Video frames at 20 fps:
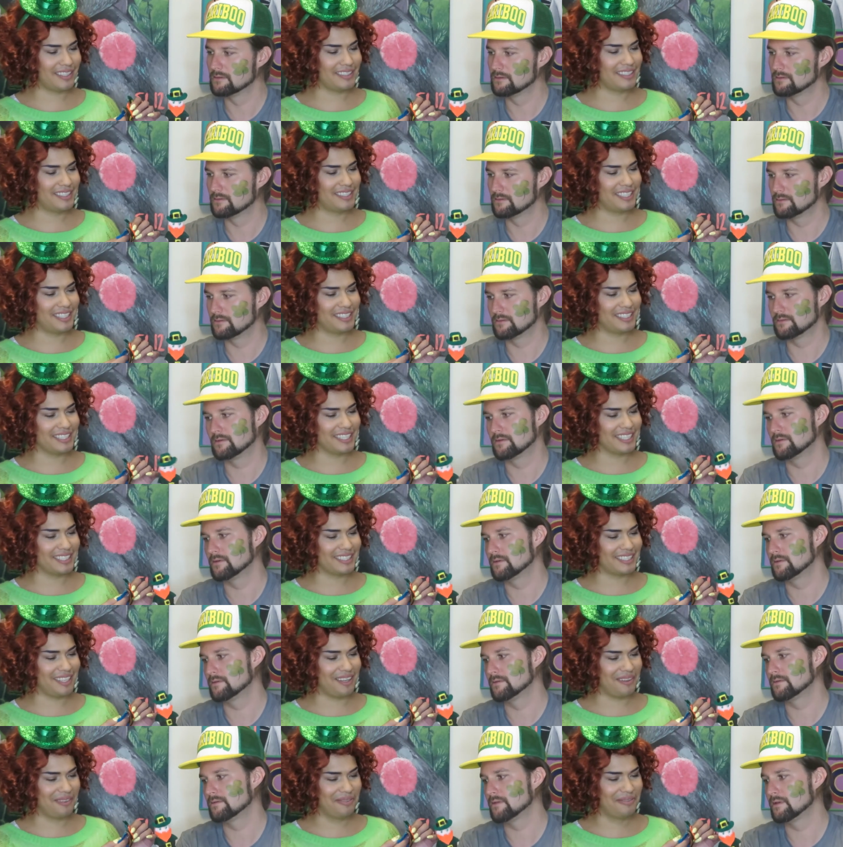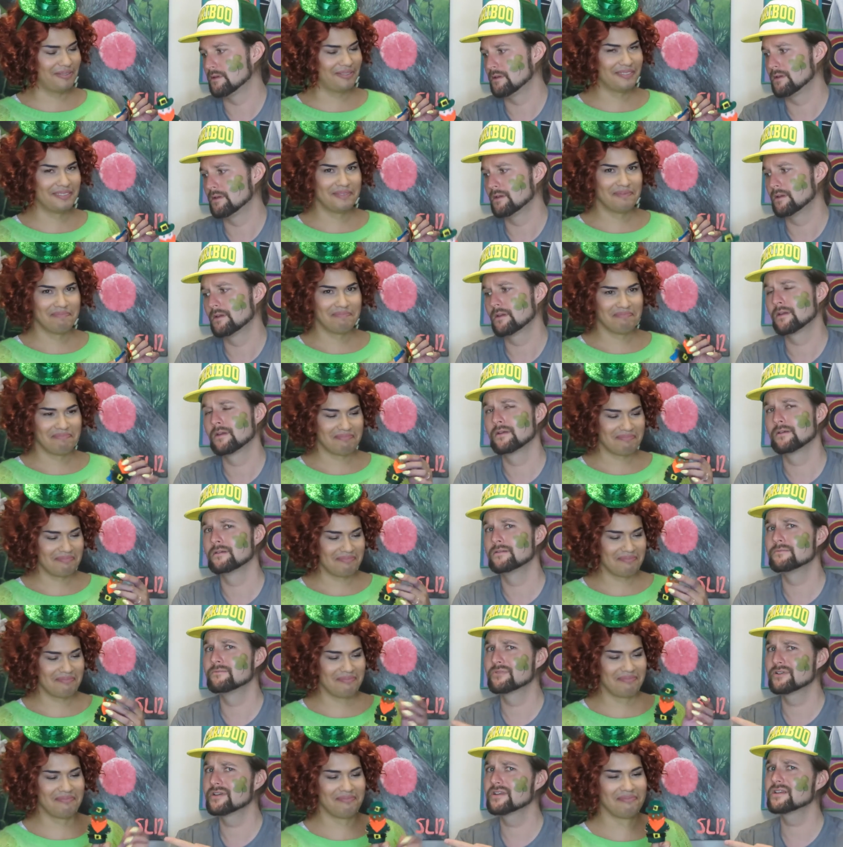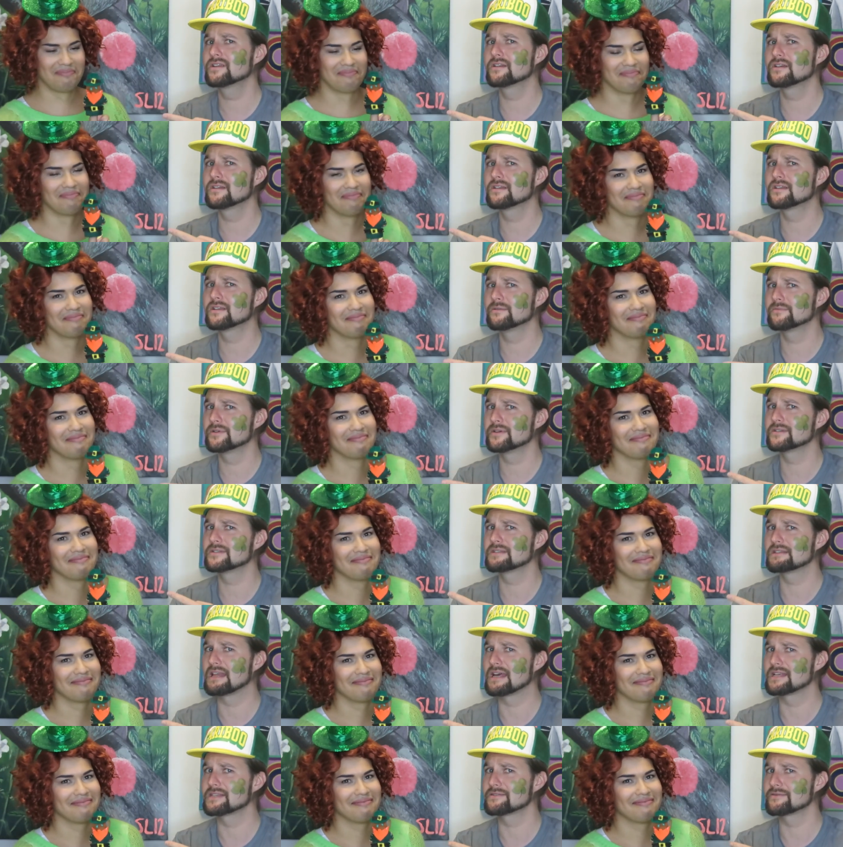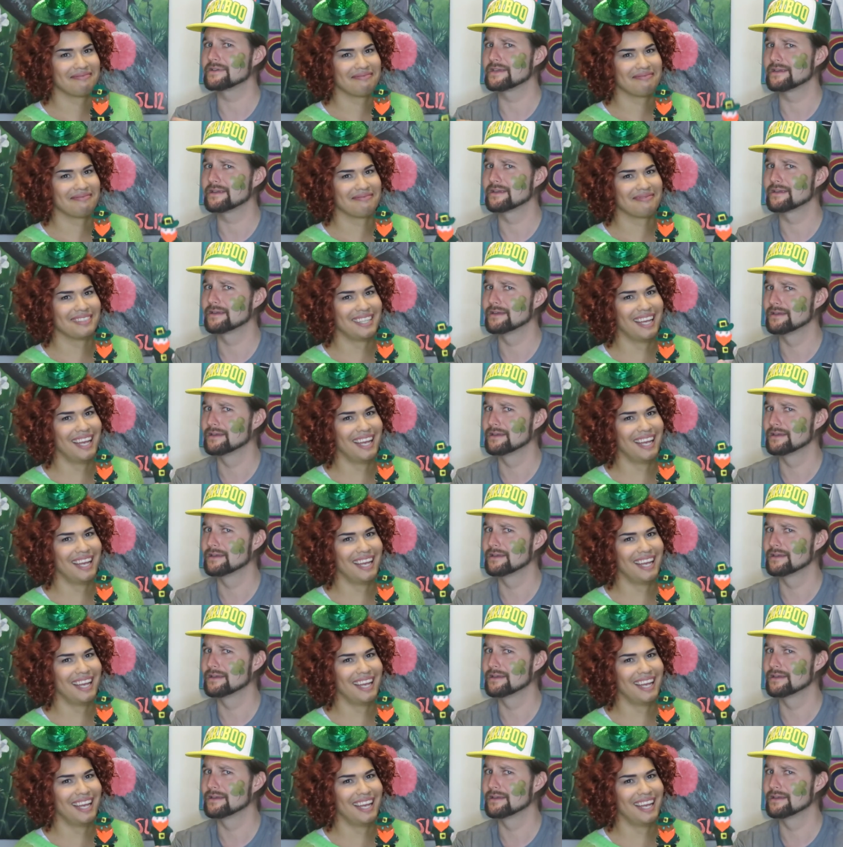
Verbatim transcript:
Speaker 1: unstitching itself pretty good compared to last week.